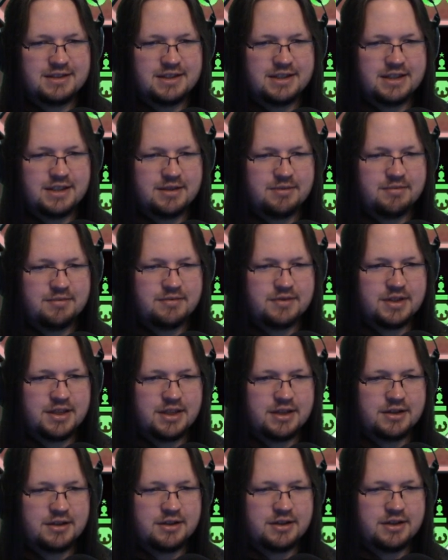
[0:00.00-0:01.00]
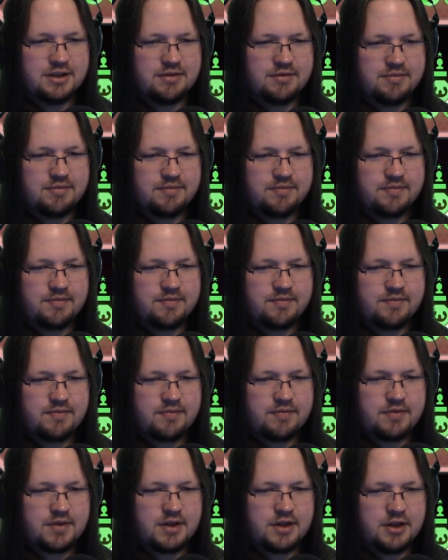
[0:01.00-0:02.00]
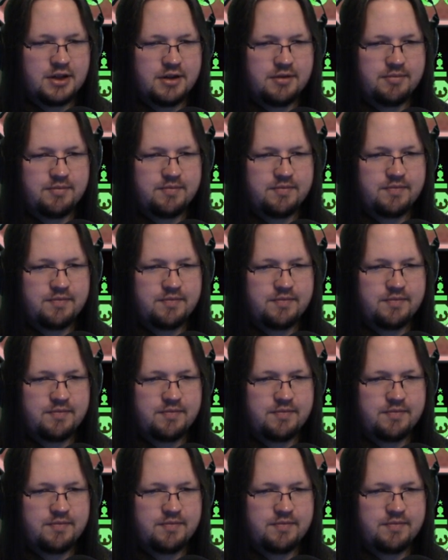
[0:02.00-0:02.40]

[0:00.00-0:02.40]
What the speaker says: Yep, not good. Okay.